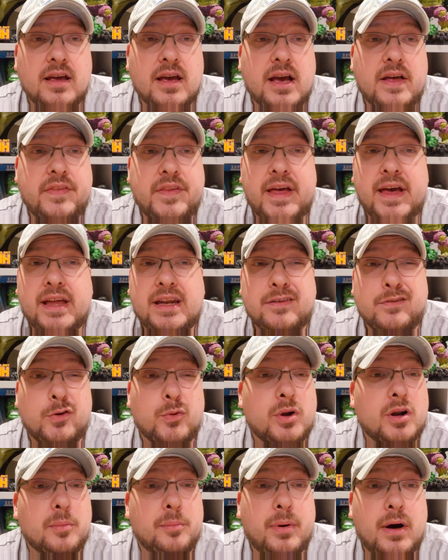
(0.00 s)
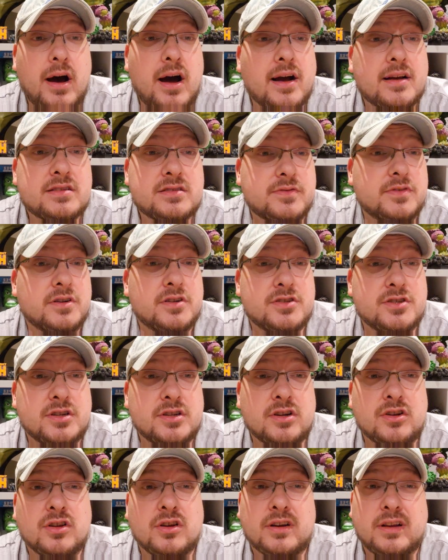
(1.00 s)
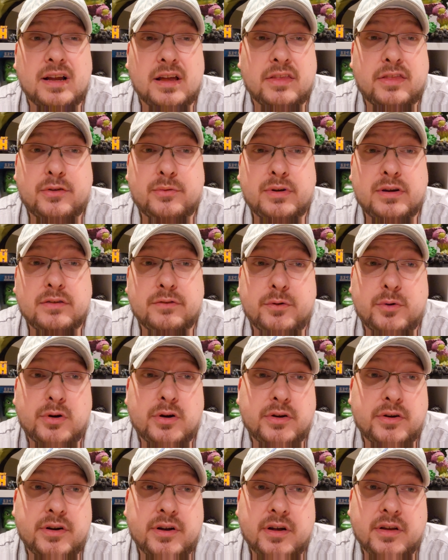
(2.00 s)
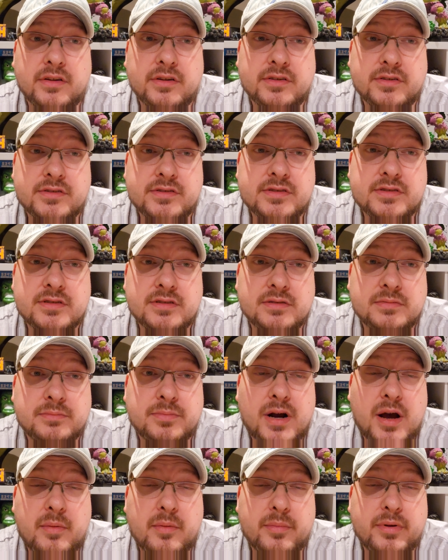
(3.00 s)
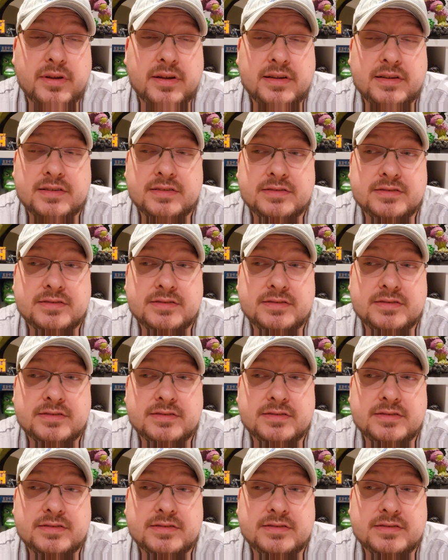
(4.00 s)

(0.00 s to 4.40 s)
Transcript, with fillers: And then if you want a box version, you're looking at three, four hundred dollars probably.